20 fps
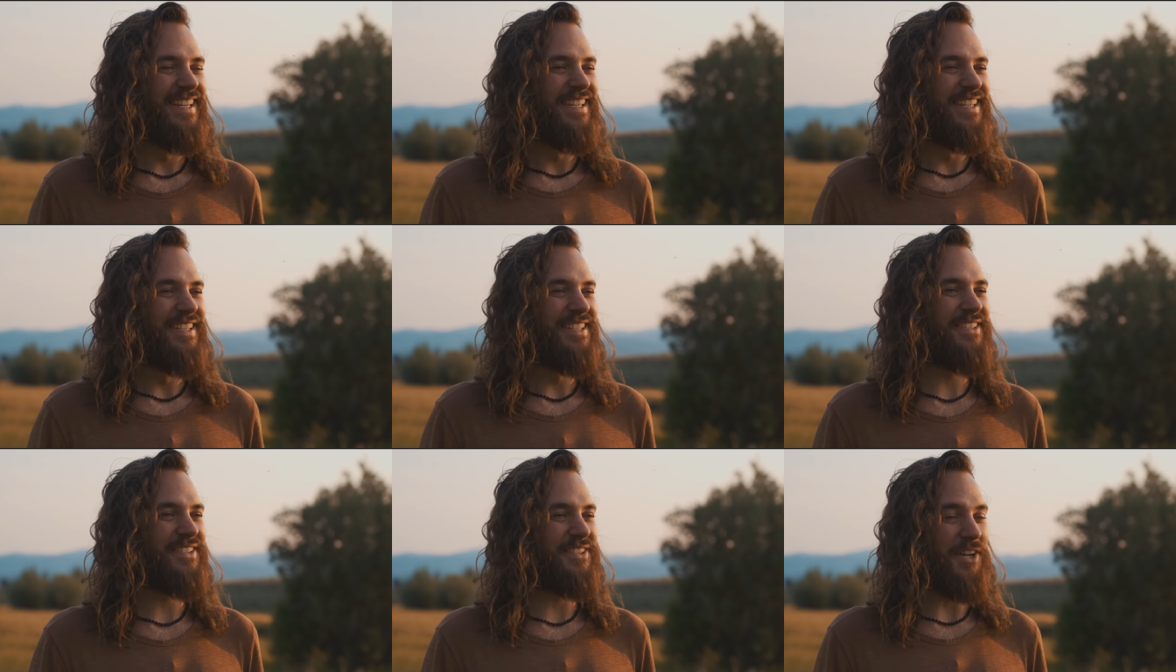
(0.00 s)

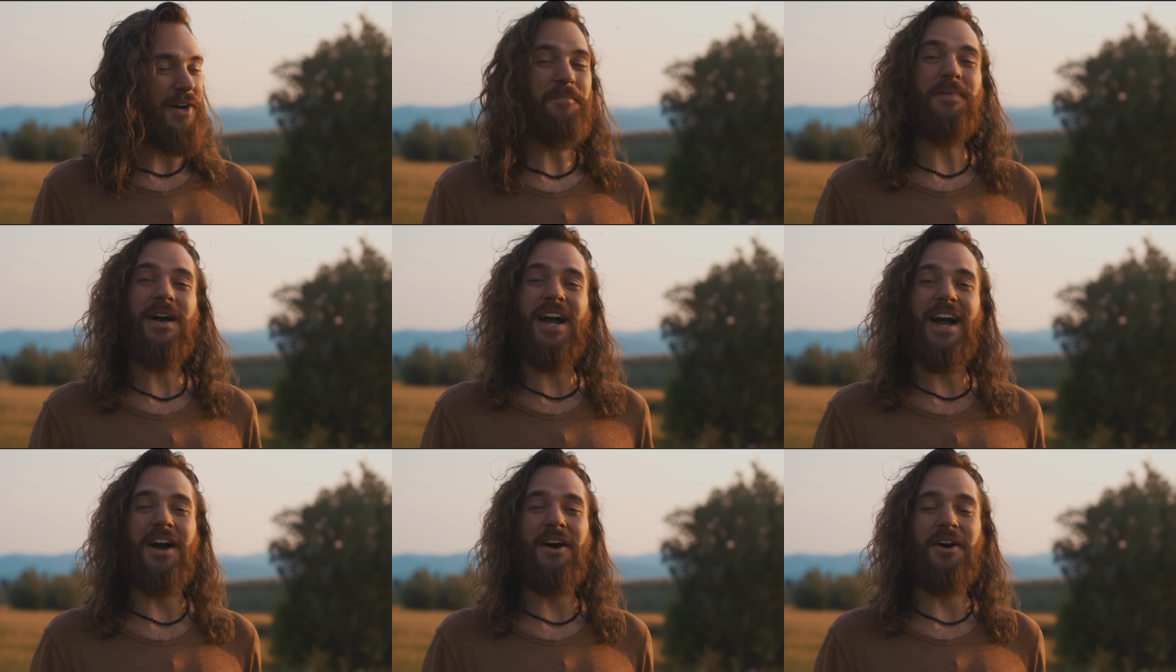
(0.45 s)

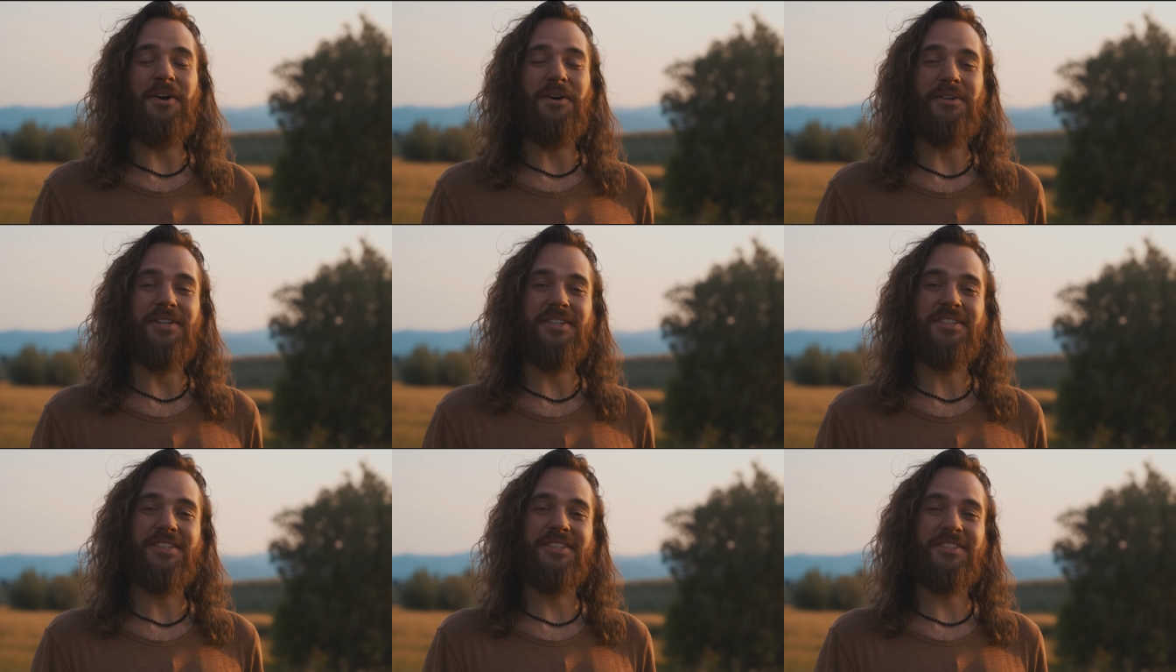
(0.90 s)

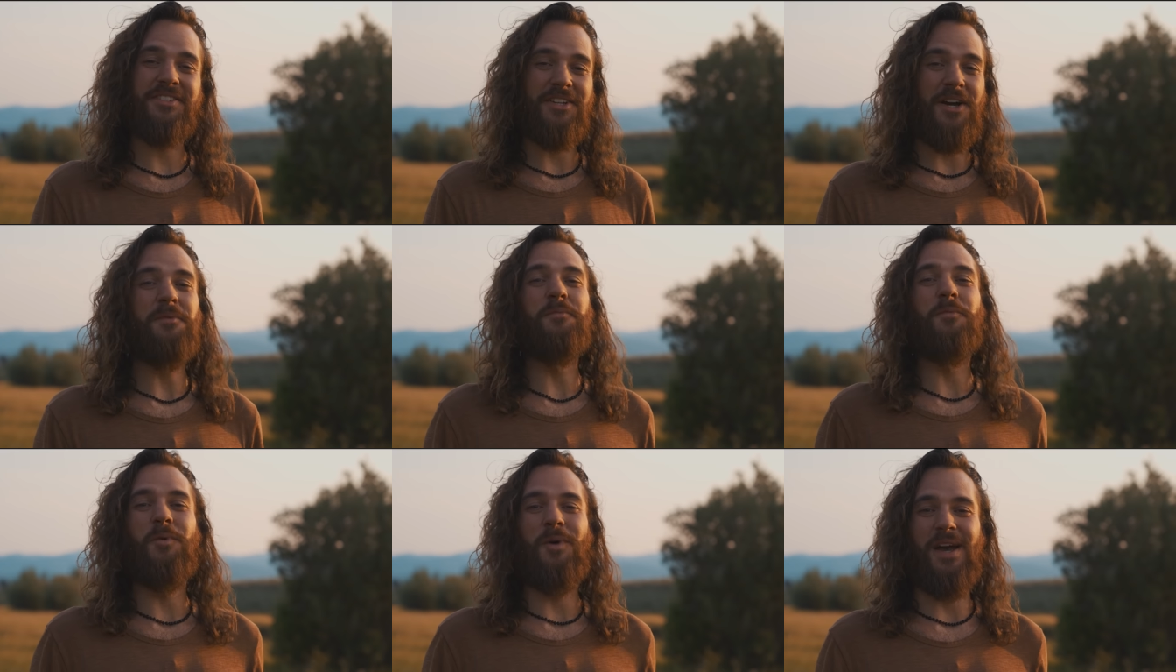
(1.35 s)
Somehow,
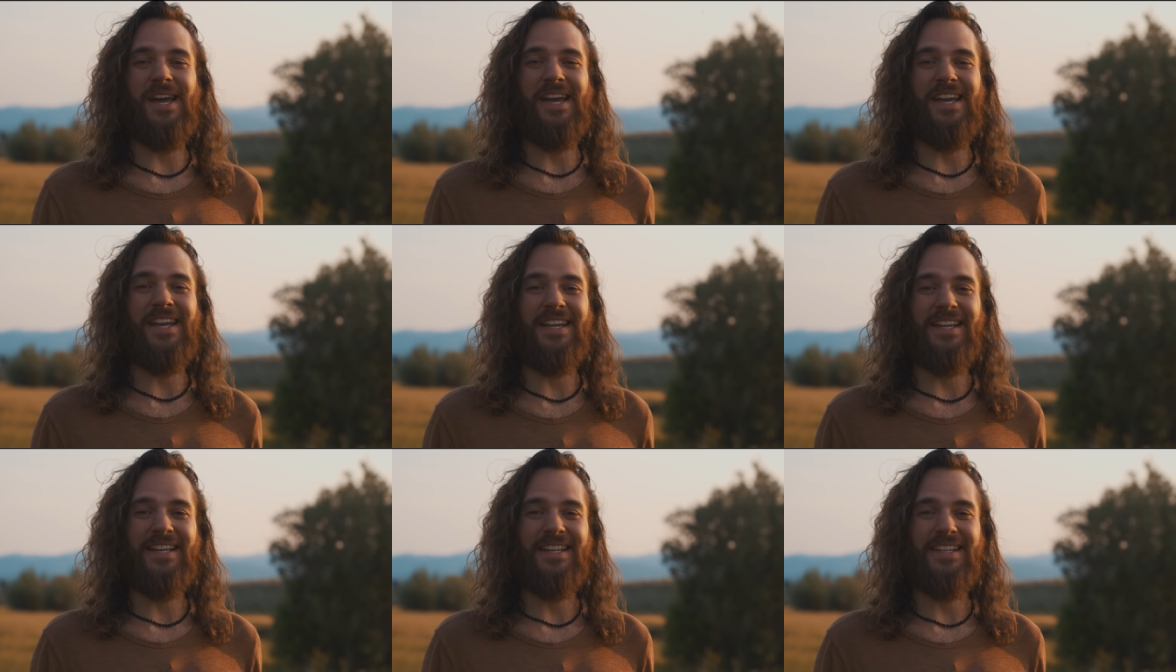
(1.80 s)
some
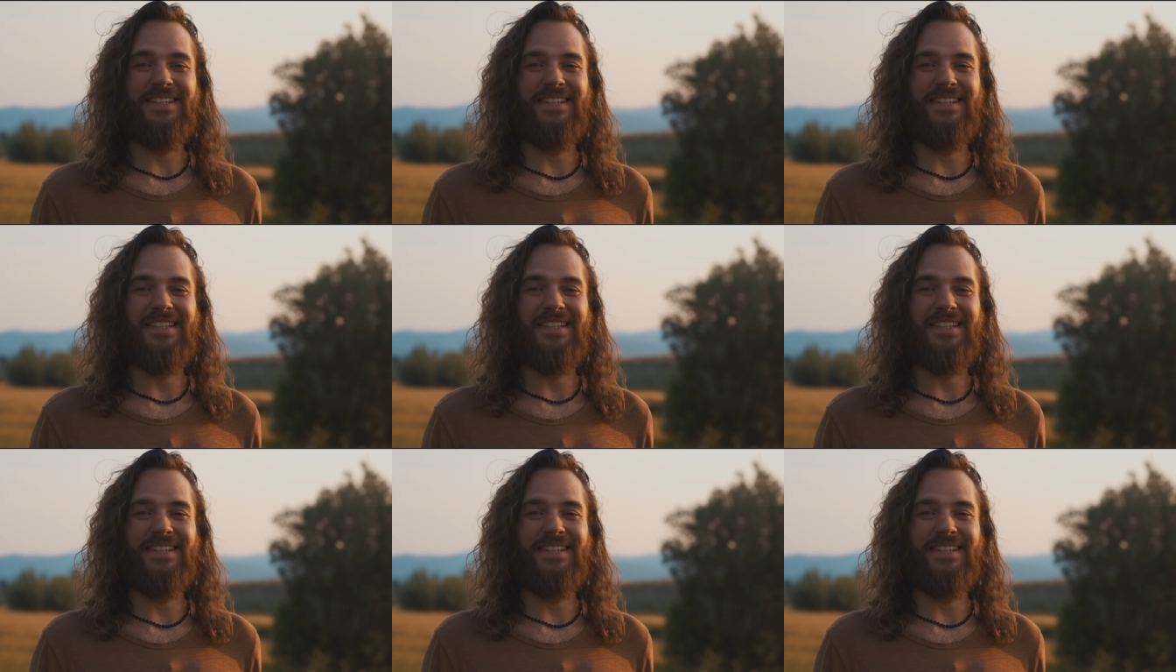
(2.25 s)
way,